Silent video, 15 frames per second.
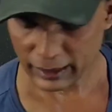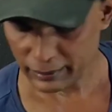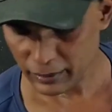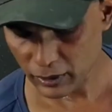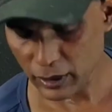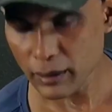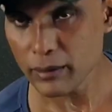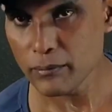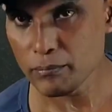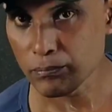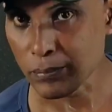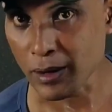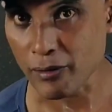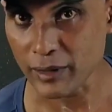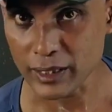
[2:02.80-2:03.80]
I'm gonna
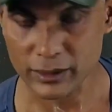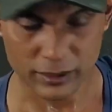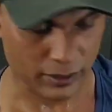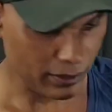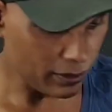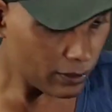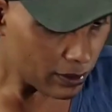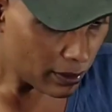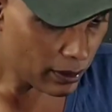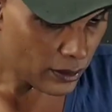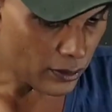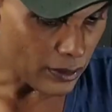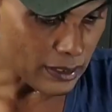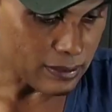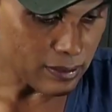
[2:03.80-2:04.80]
power it on.
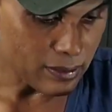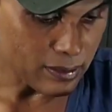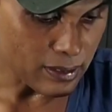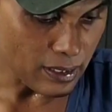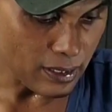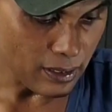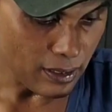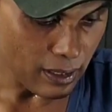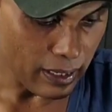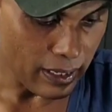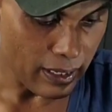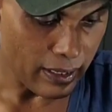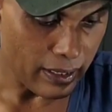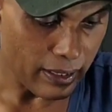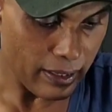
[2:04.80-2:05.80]
You can see
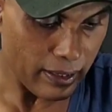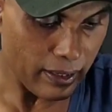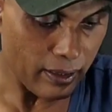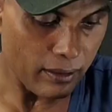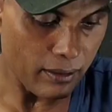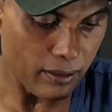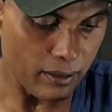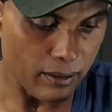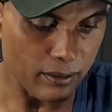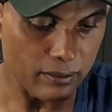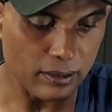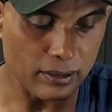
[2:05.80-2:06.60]
an indicator here.